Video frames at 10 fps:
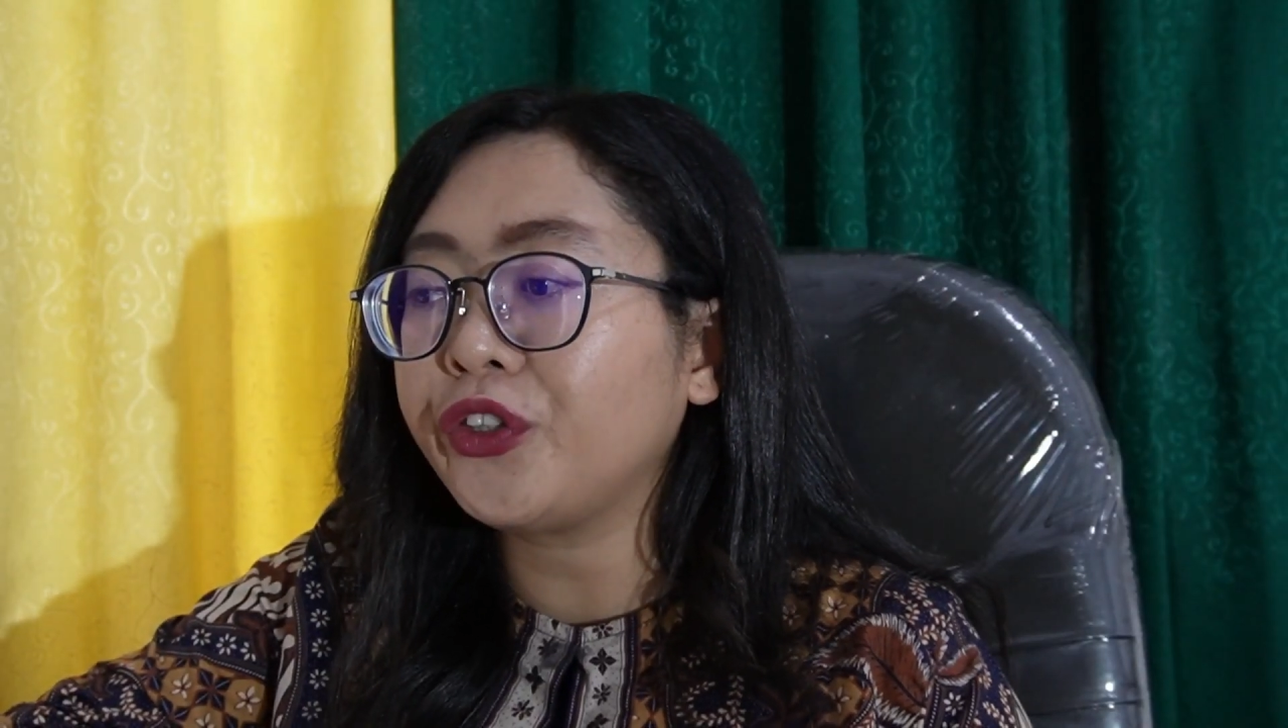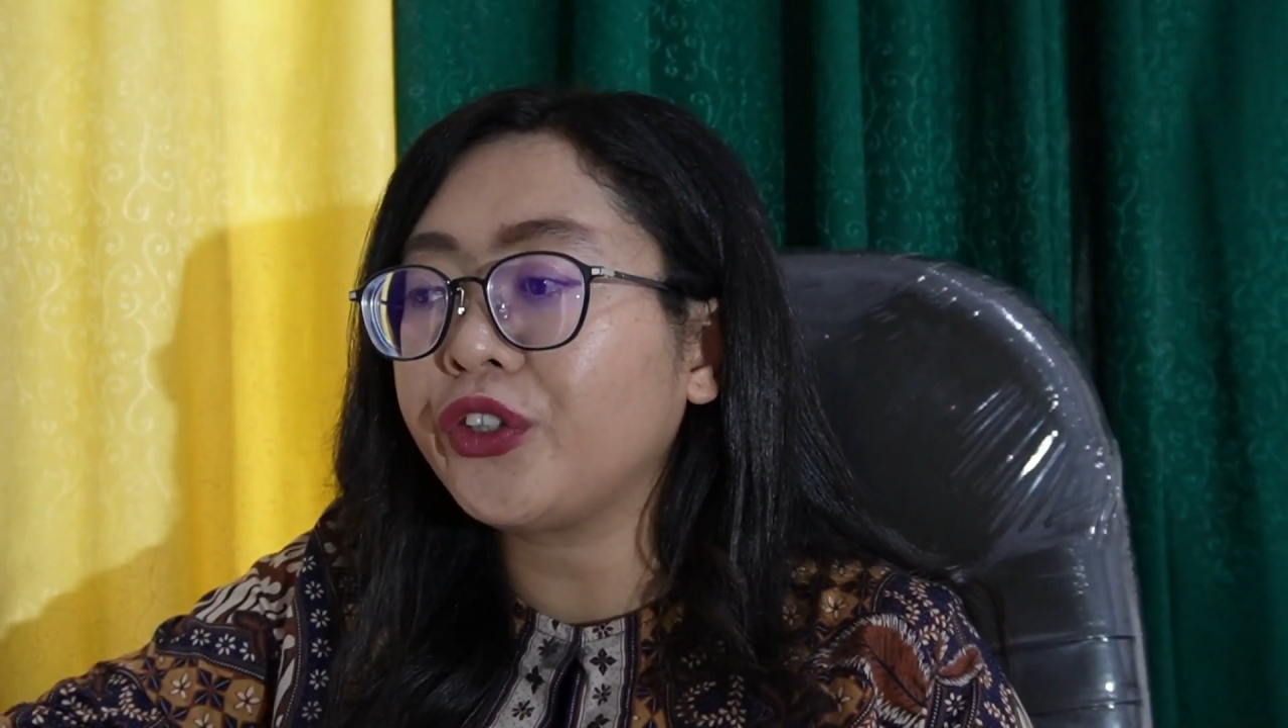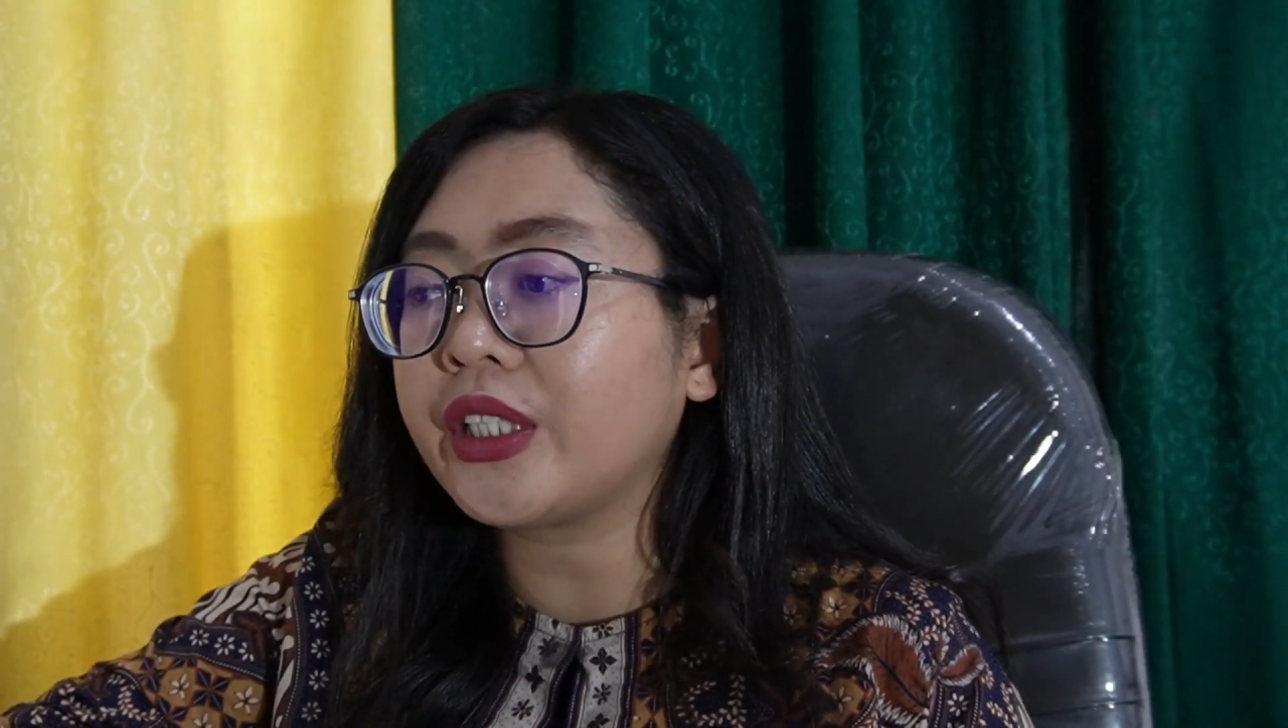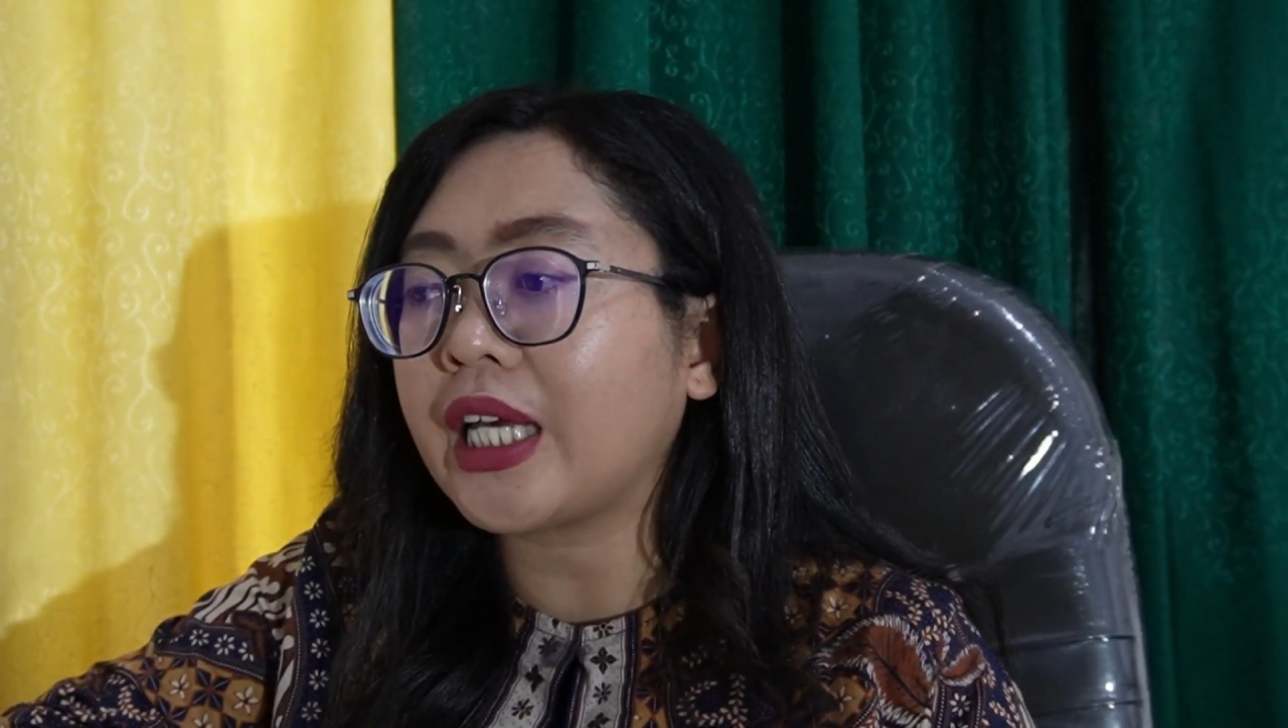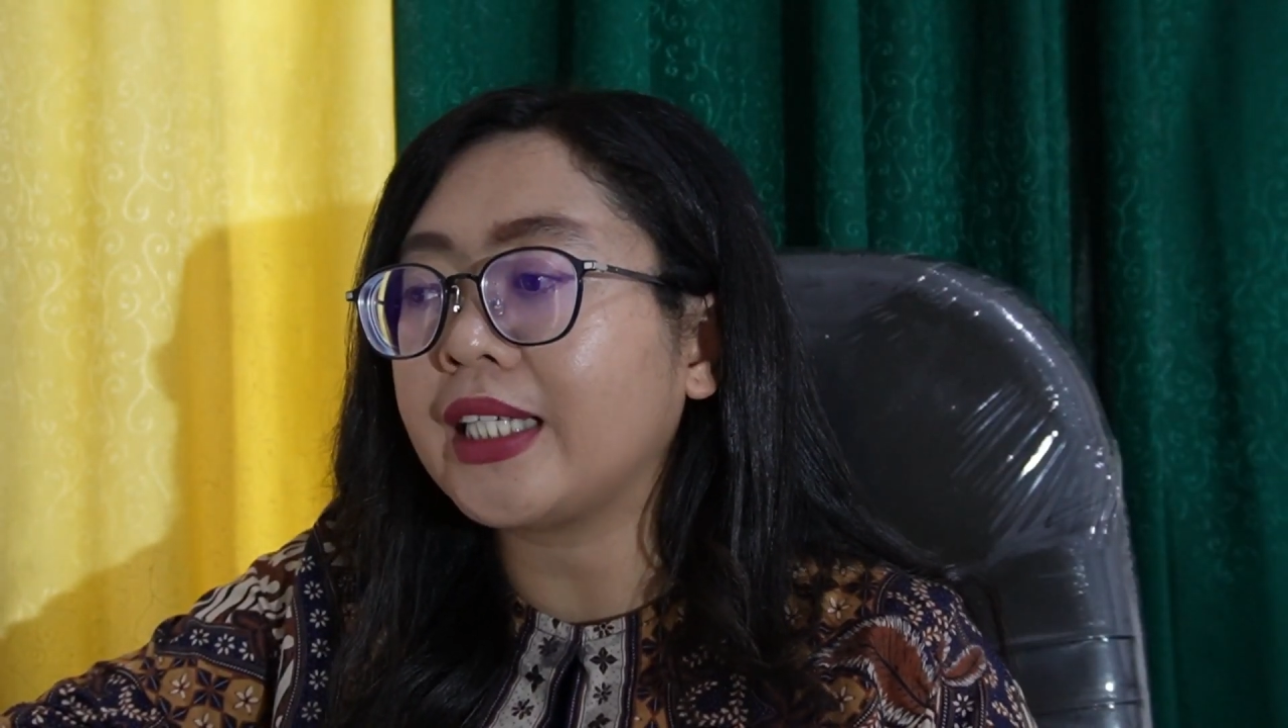
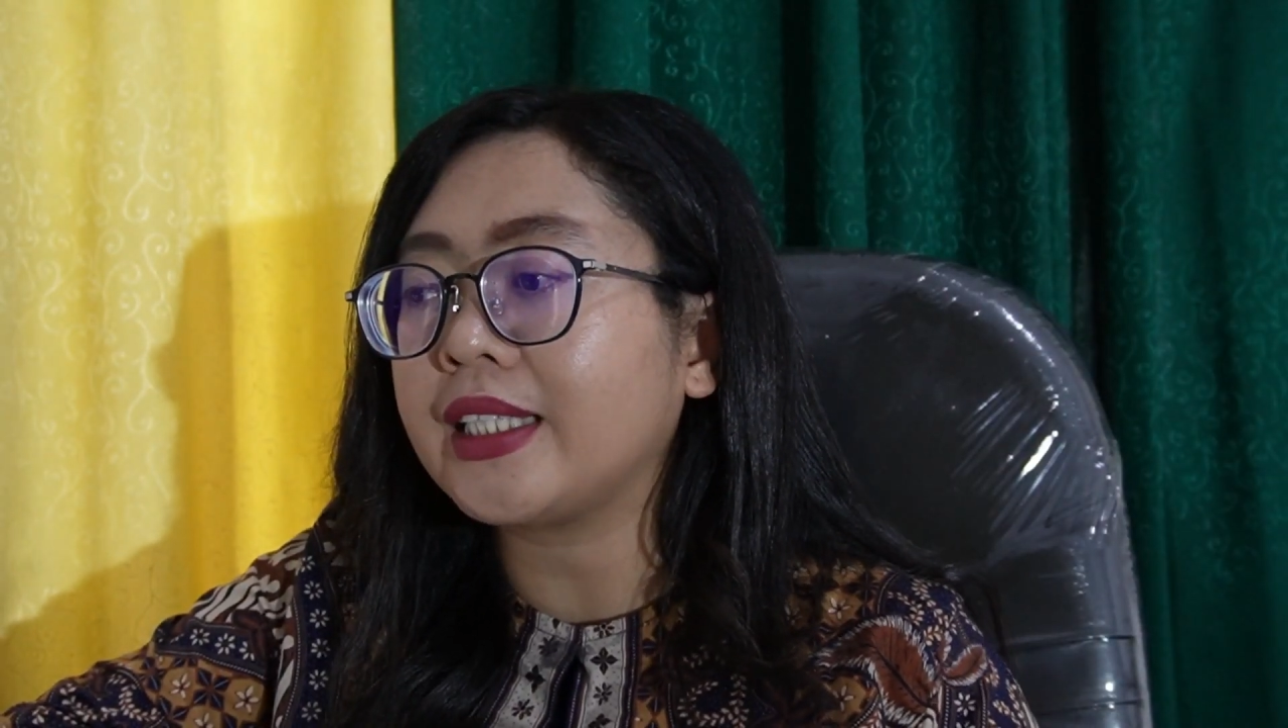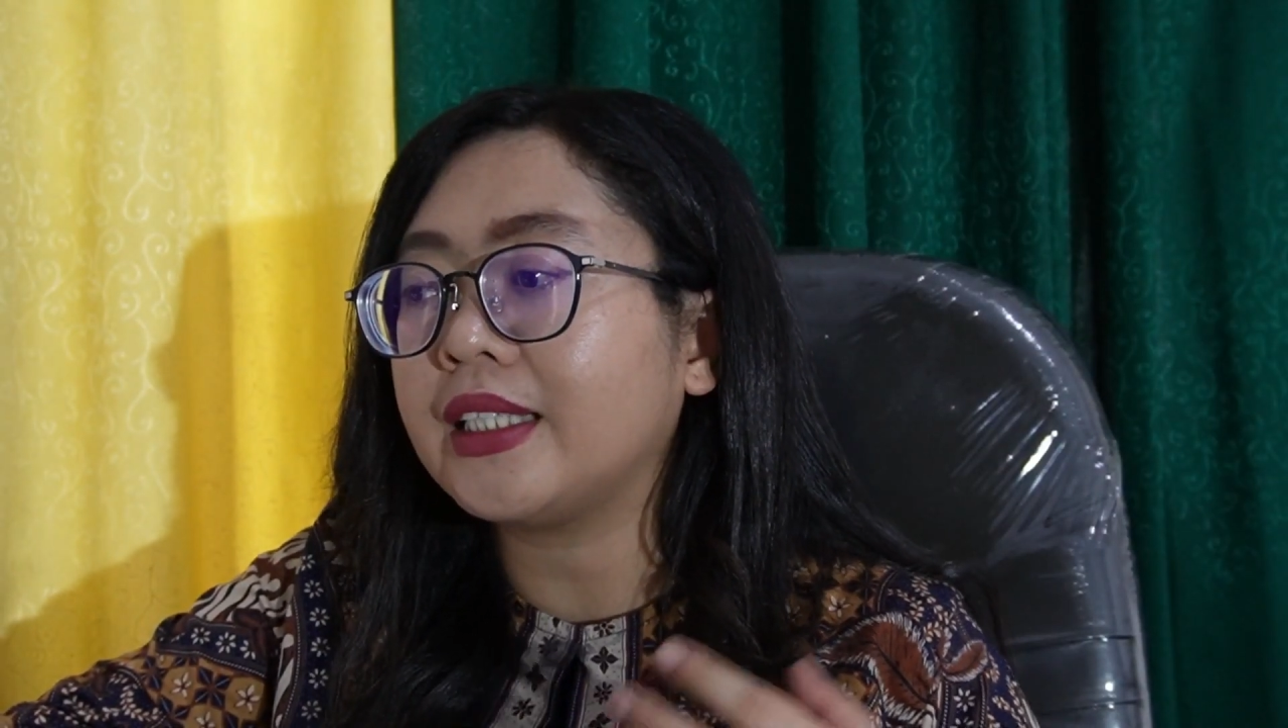used as